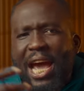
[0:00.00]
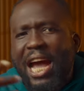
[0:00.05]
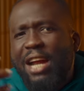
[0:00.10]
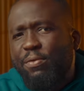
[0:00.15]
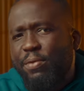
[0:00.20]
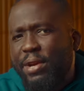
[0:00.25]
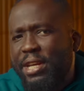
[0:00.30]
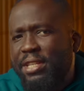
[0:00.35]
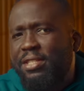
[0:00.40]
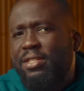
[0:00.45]

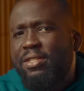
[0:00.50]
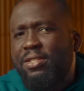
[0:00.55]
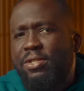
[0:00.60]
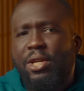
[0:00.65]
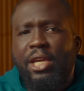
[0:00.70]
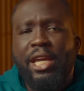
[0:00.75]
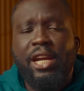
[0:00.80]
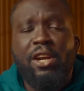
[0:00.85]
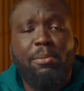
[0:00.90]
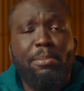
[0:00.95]
had reasons
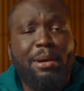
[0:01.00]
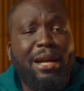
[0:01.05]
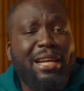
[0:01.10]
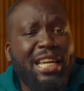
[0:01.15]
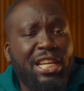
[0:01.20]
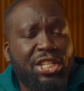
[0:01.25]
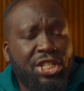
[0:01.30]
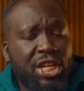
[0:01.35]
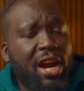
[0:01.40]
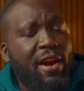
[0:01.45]
to care about
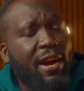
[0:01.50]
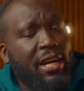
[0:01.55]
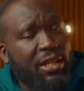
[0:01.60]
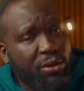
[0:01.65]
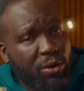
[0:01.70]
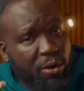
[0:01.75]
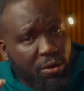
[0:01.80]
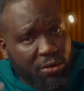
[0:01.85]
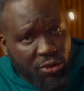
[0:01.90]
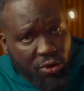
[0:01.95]
each
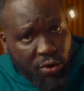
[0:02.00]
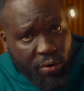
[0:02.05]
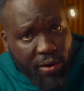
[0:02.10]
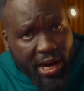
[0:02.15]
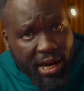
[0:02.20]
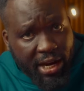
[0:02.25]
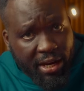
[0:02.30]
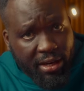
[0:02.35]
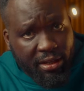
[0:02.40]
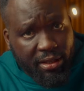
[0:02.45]
character on
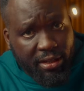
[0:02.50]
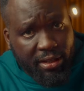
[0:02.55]
screen.